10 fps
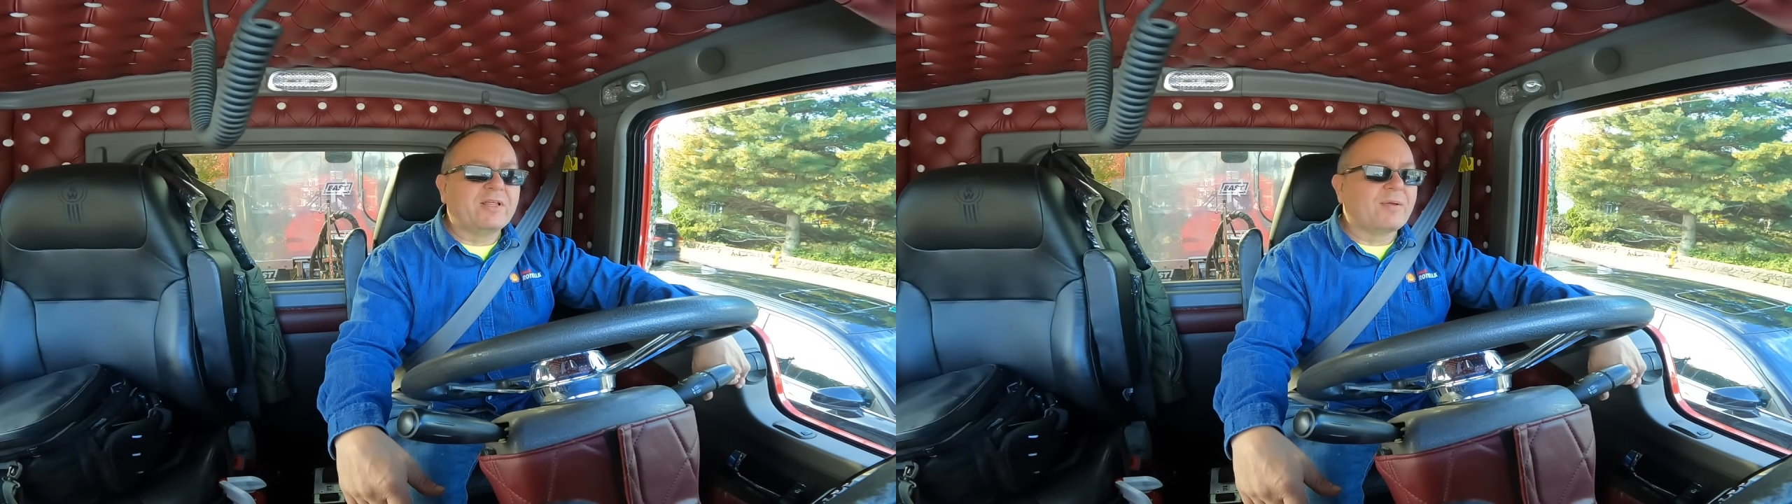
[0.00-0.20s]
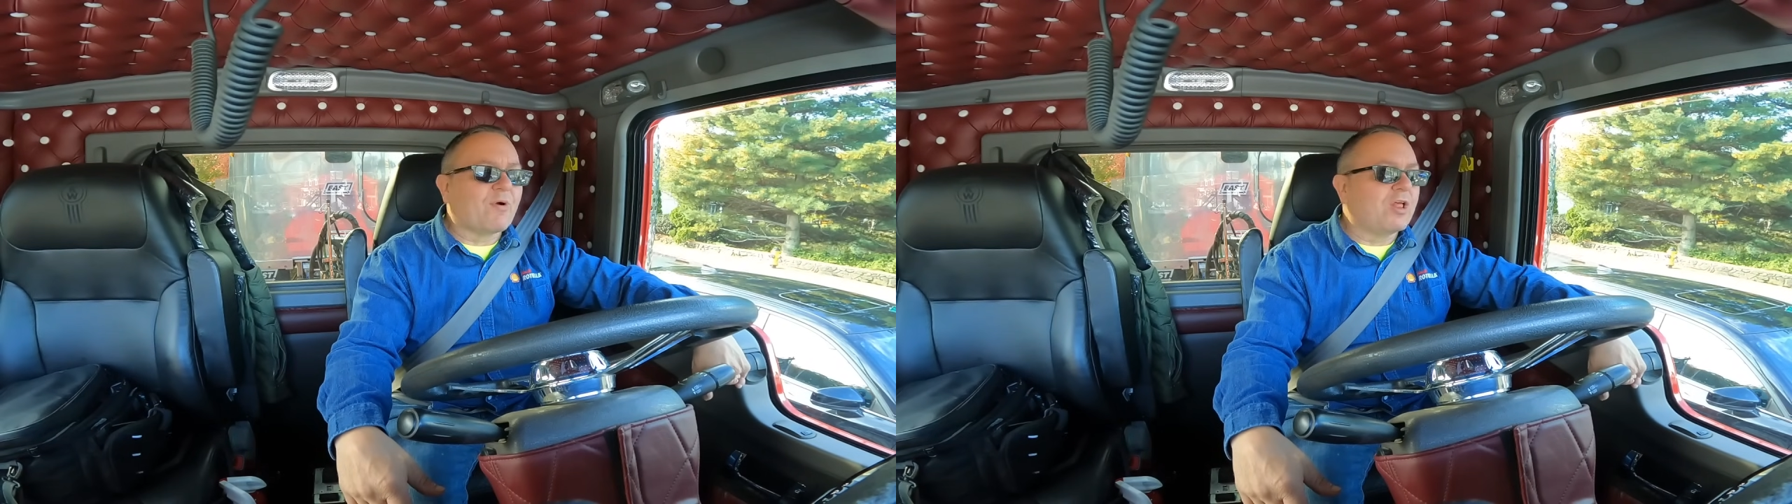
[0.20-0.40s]

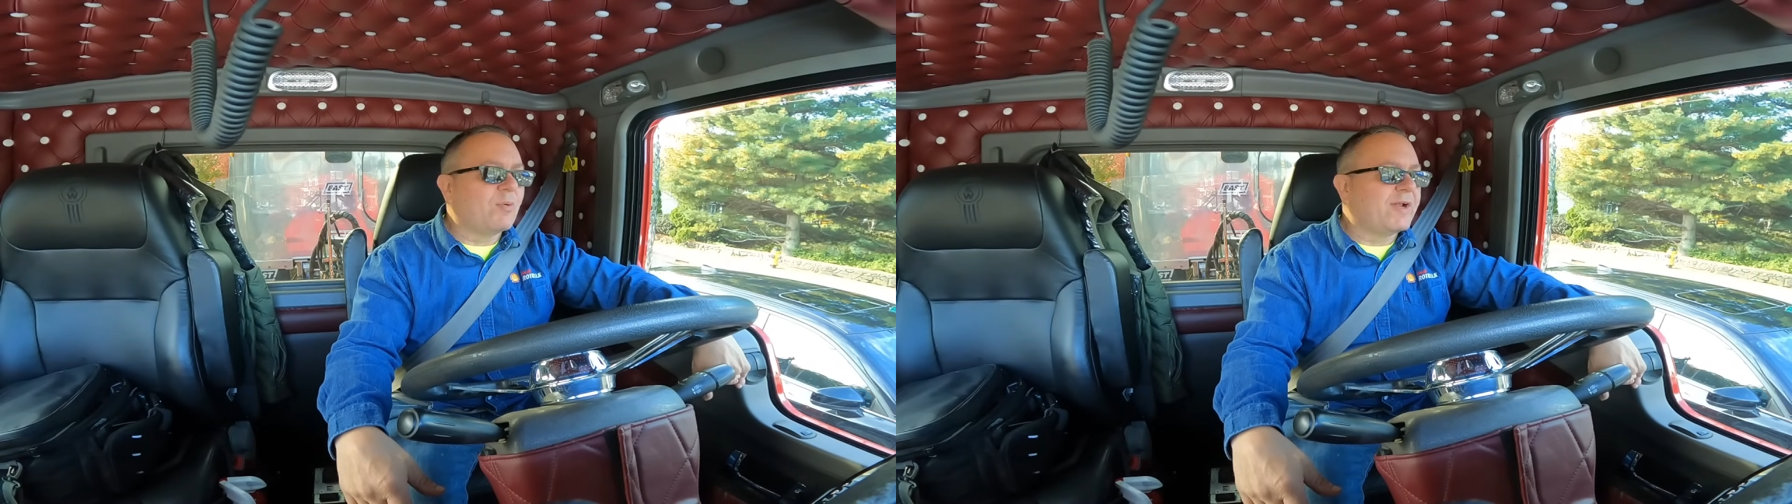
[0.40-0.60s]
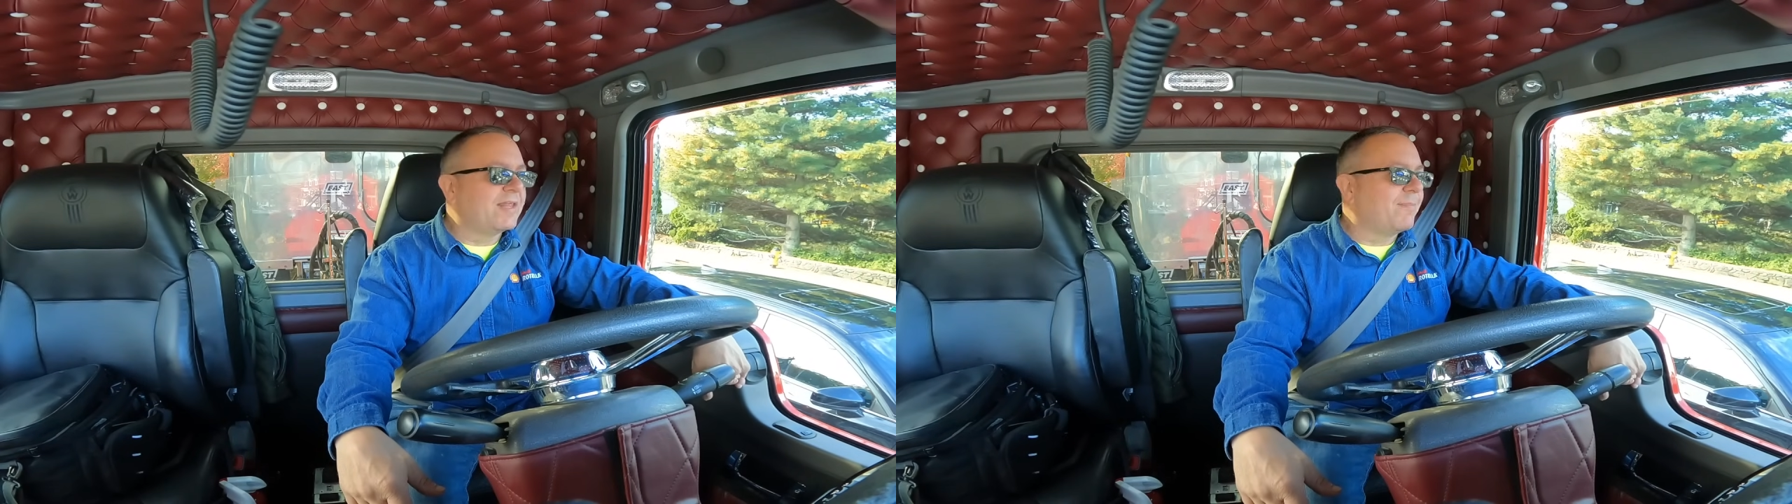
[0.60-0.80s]
They were all the way to the